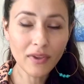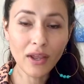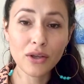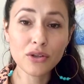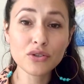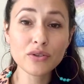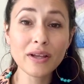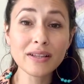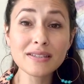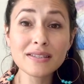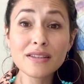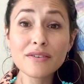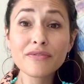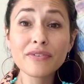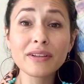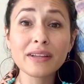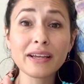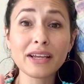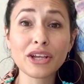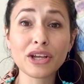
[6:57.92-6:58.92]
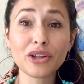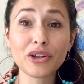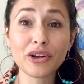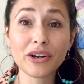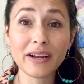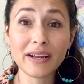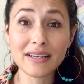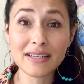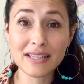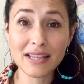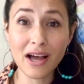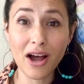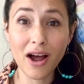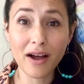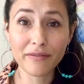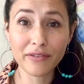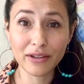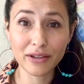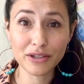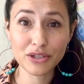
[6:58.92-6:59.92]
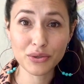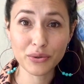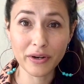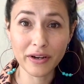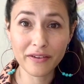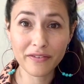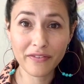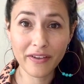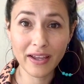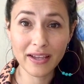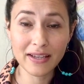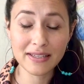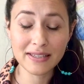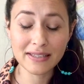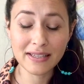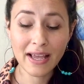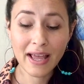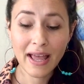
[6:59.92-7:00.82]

so that's the follicular into the ovulatory phase.